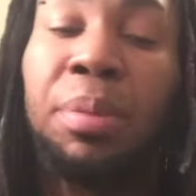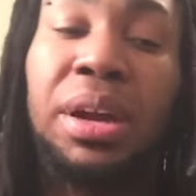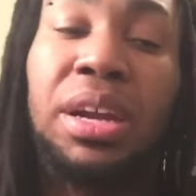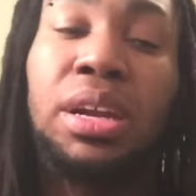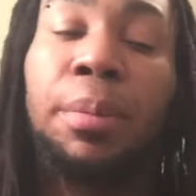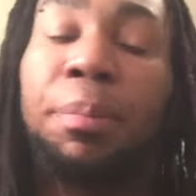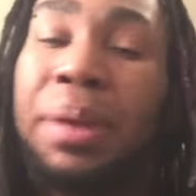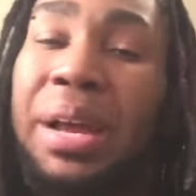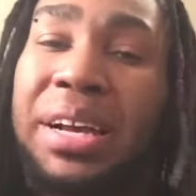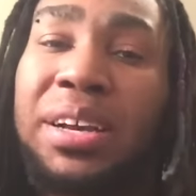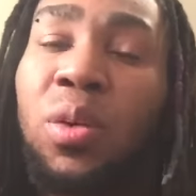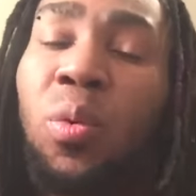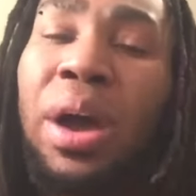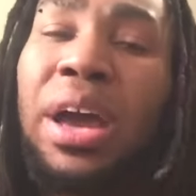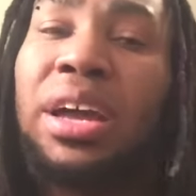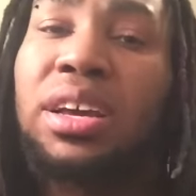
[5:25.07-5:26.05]
But the black
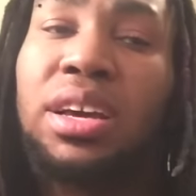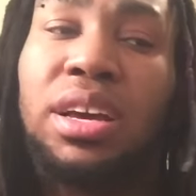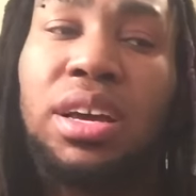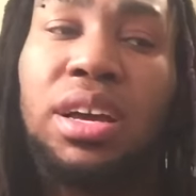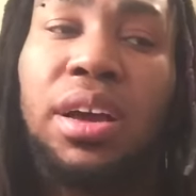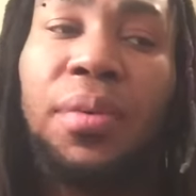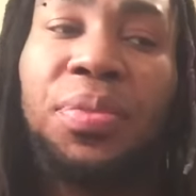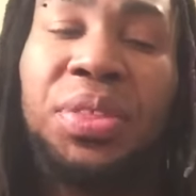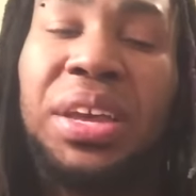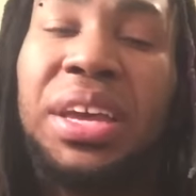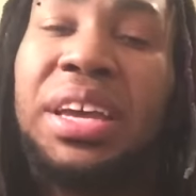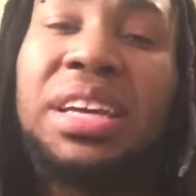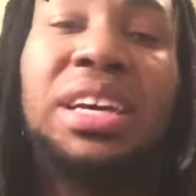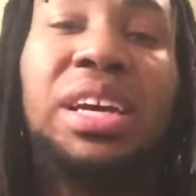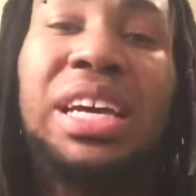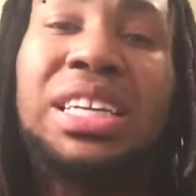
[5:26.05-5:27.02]
and white
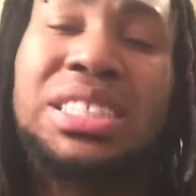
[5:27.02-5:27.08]
thing.